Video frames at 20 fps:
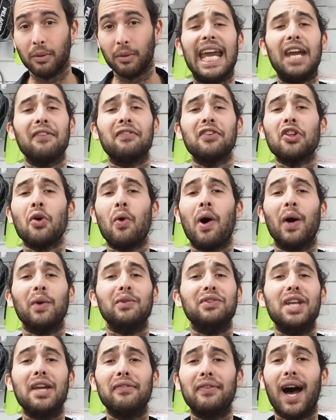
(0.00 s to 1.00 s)
Even though I
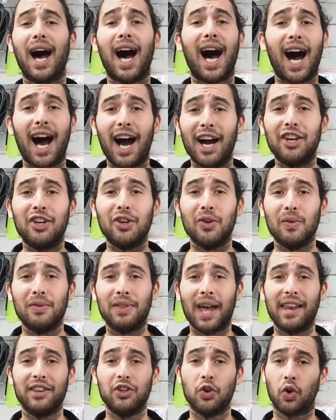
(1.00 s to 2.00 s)
would never argue
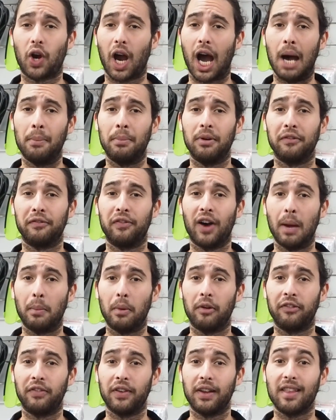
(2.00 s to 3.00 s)
that your carbon fiber
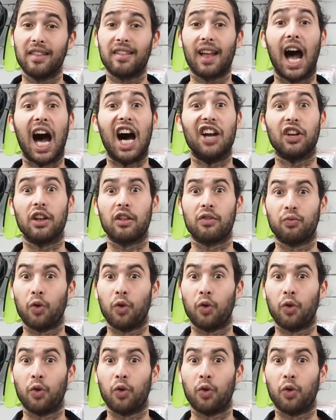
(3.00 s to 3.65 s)
fins aren't as